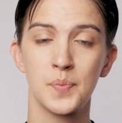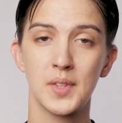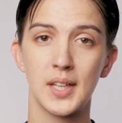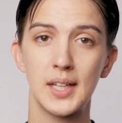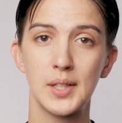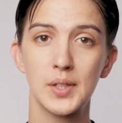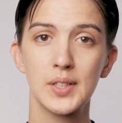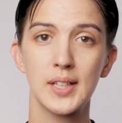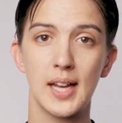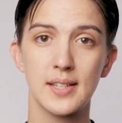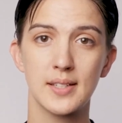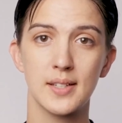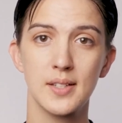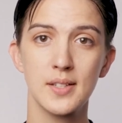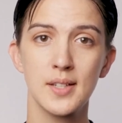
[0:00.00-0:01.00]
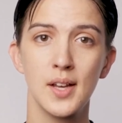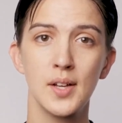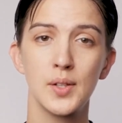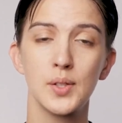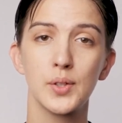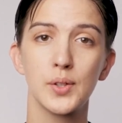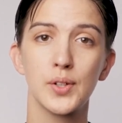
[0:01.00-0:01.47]
In your lessons,
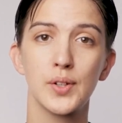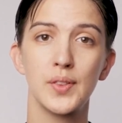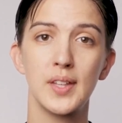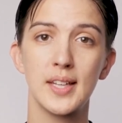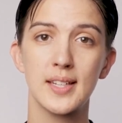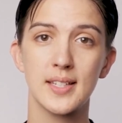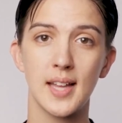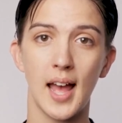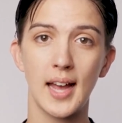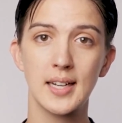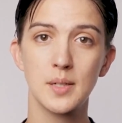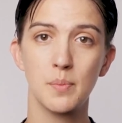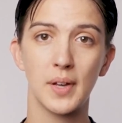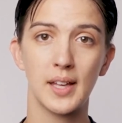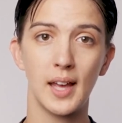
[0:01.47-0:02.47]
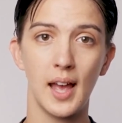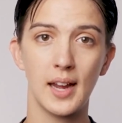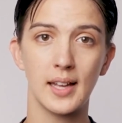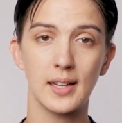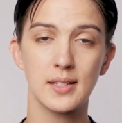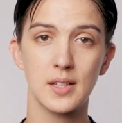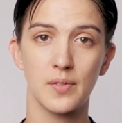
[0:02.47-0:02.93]
you'll learn the exact
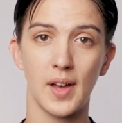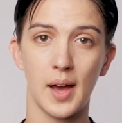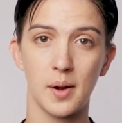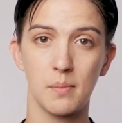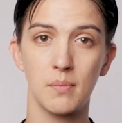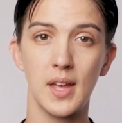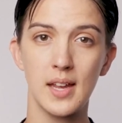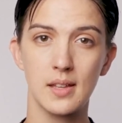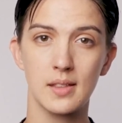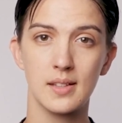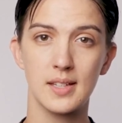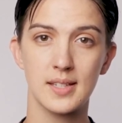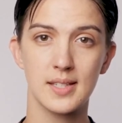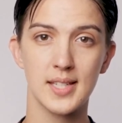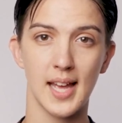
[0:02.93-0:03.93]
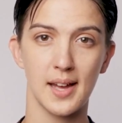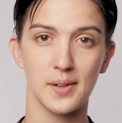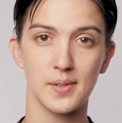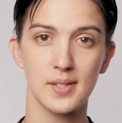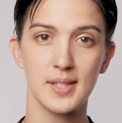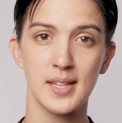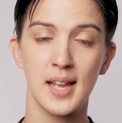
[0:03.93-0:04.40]
mechanics of how to make these
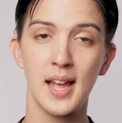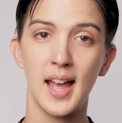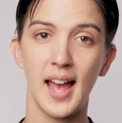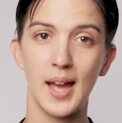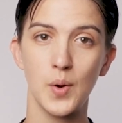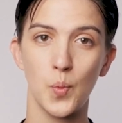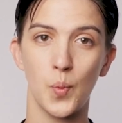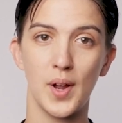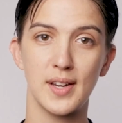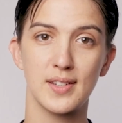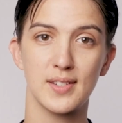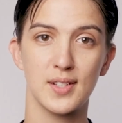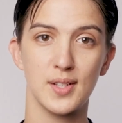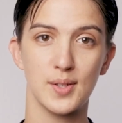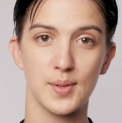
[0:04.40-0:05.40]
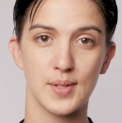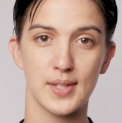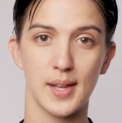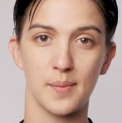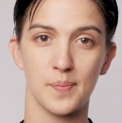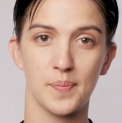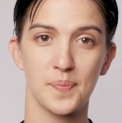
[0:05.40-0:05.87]
sounds and when to use
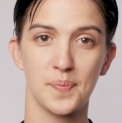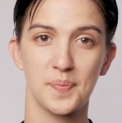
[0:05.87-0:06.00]
them.